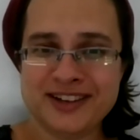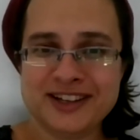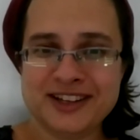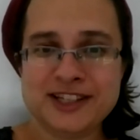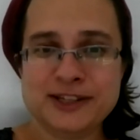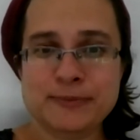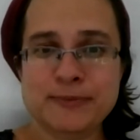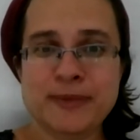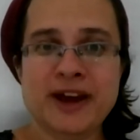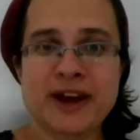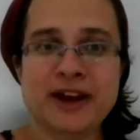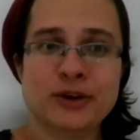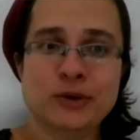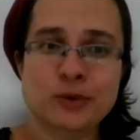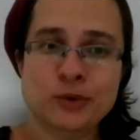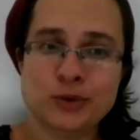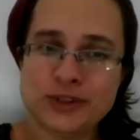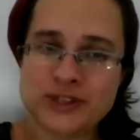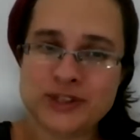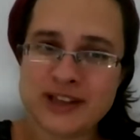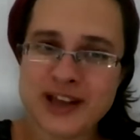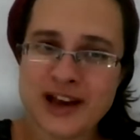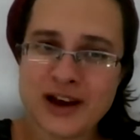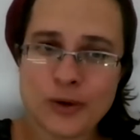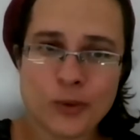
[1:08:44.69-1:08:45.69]
this man
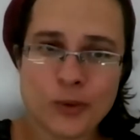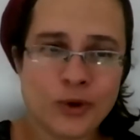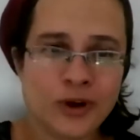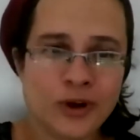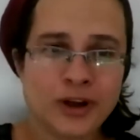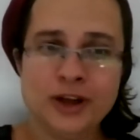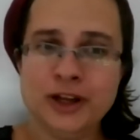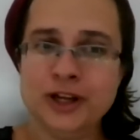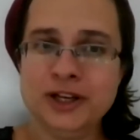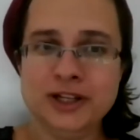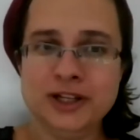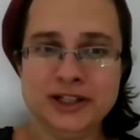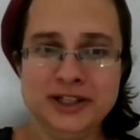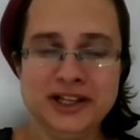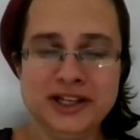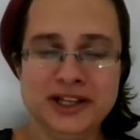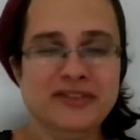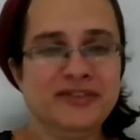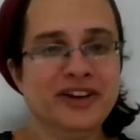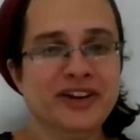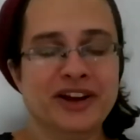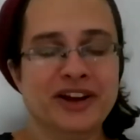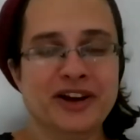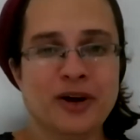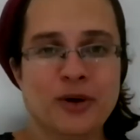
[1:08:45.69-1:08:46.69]
who's now
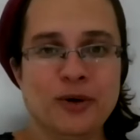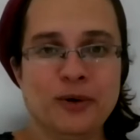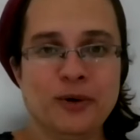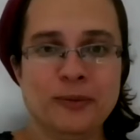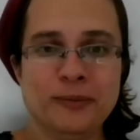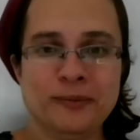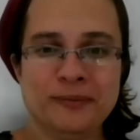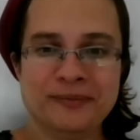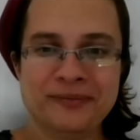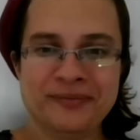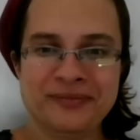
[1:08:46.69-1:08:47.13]
leaving home.